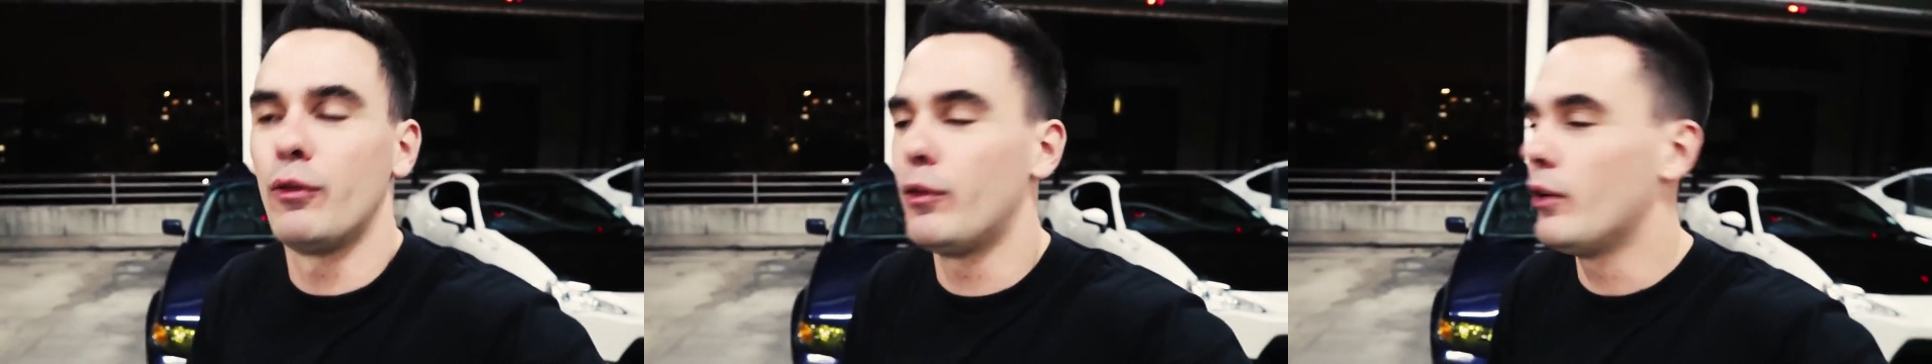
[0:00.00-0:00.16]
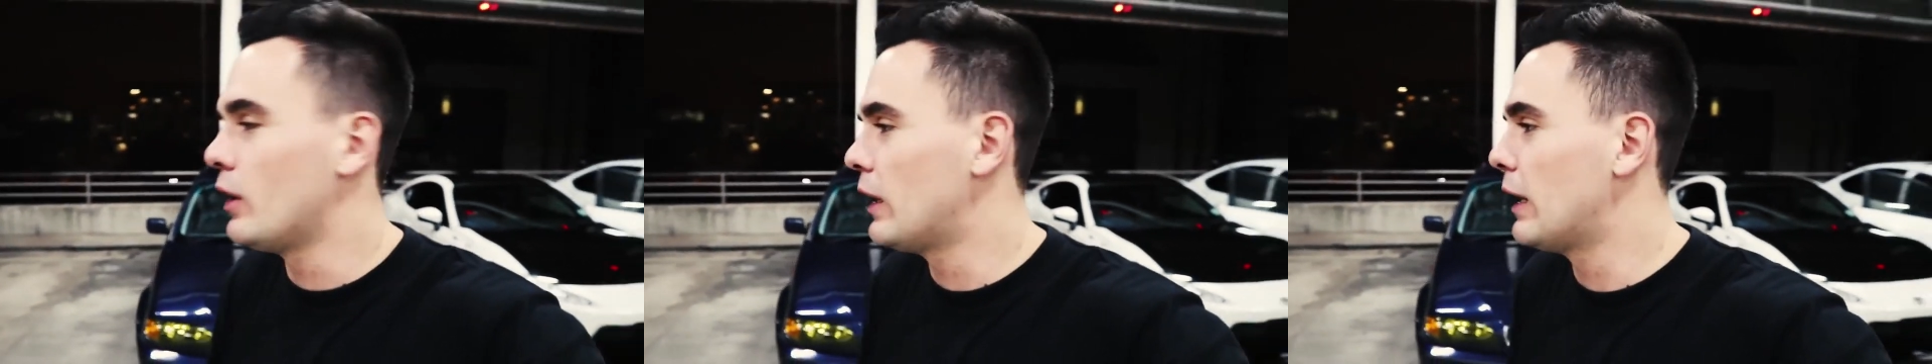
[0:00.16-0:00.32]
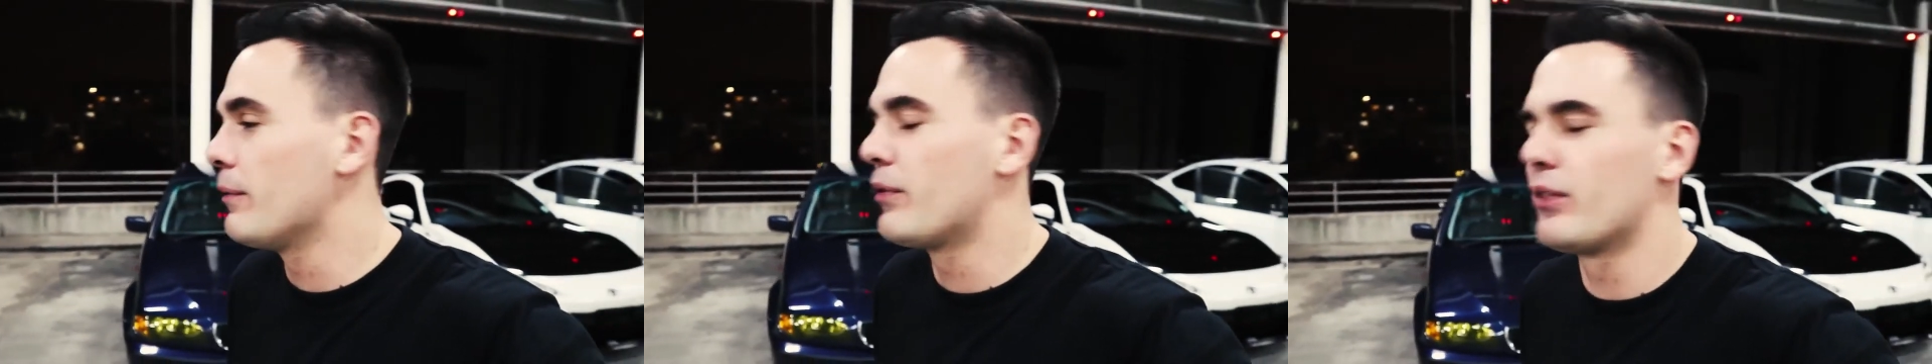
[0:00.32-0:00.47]

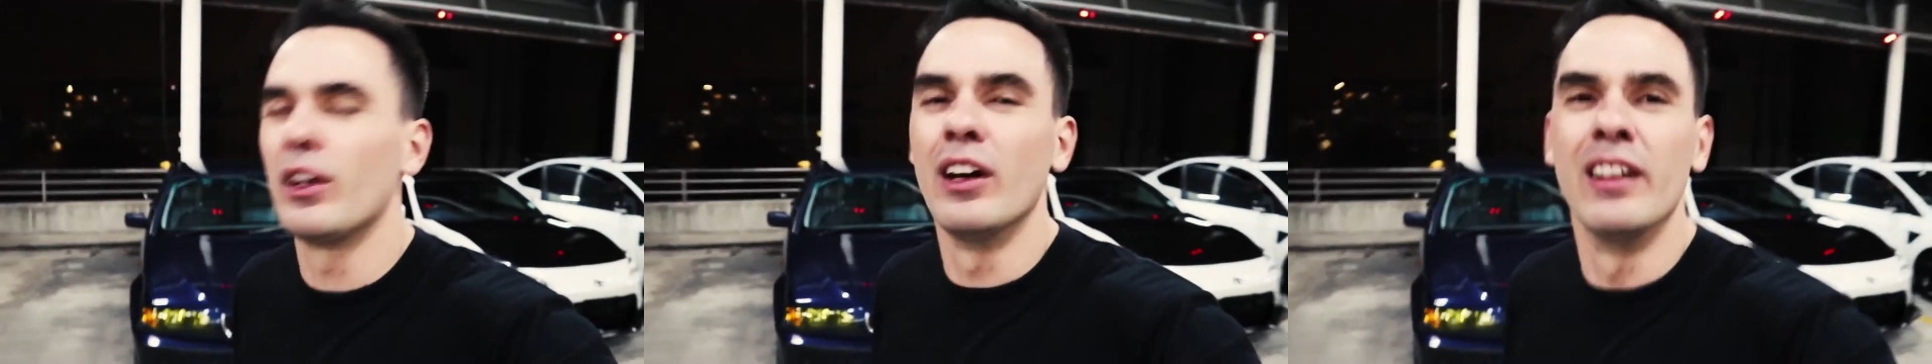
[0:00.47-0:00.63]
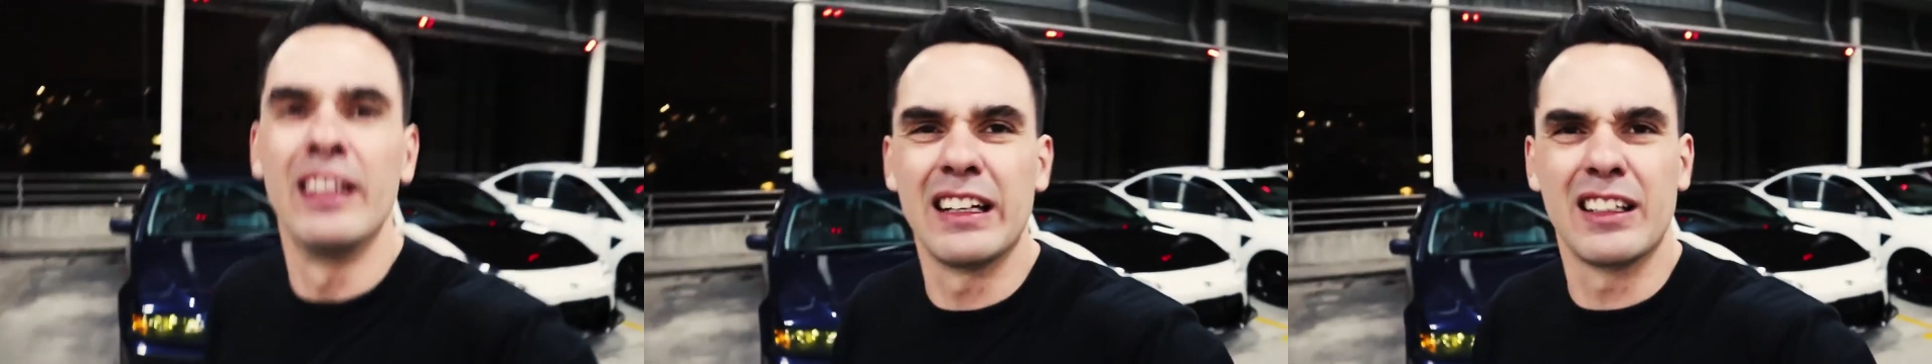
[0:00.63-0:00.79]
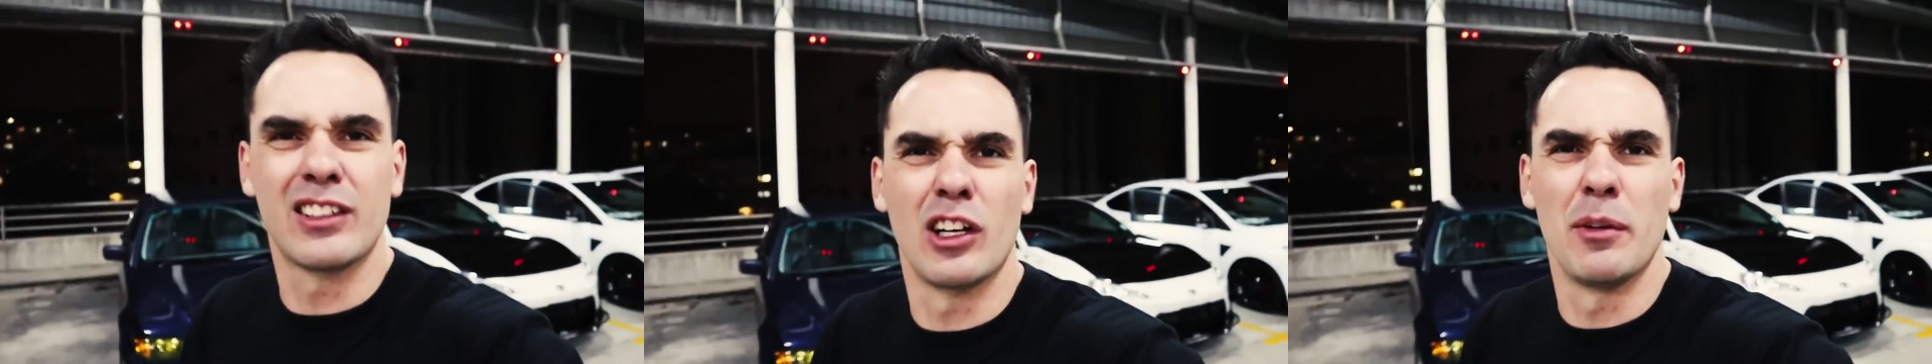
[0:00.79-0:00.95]
far. I
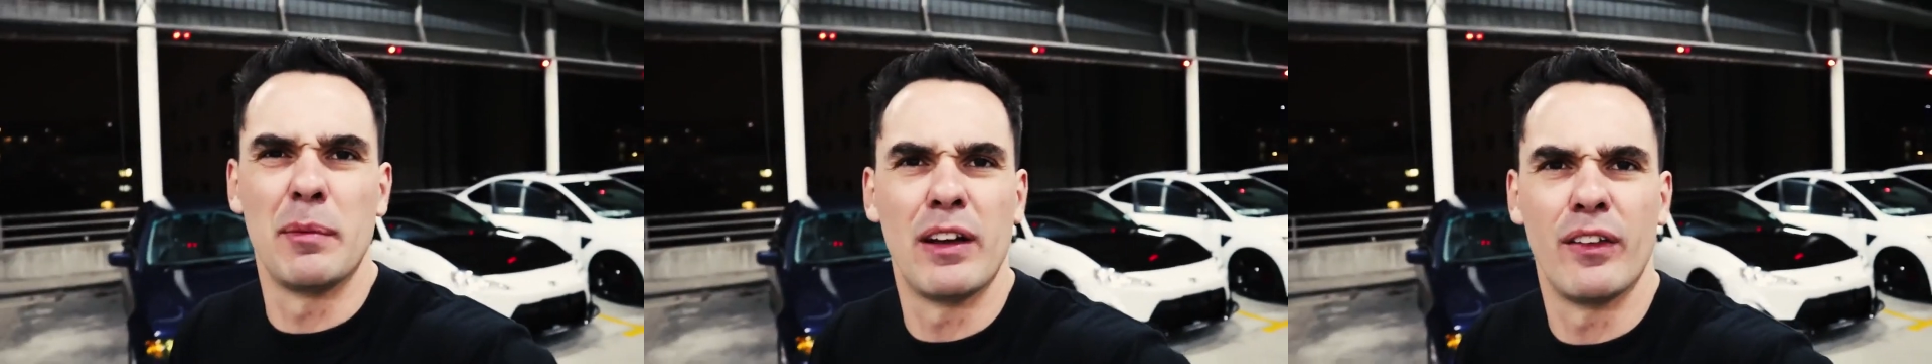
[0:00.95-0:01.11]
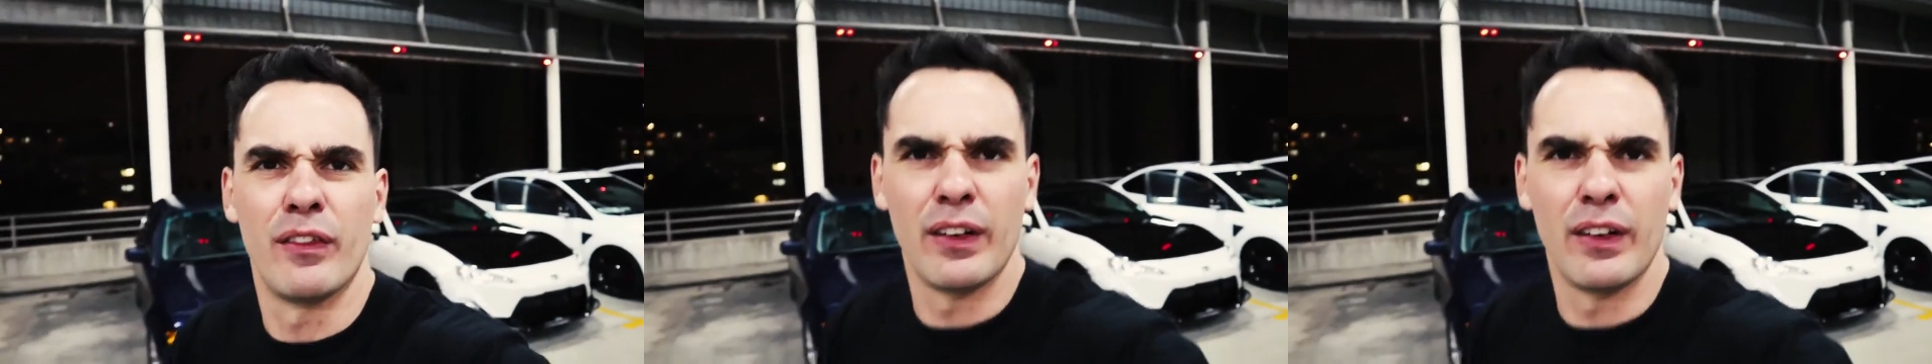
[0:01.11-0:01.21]
don't think it's gonna be a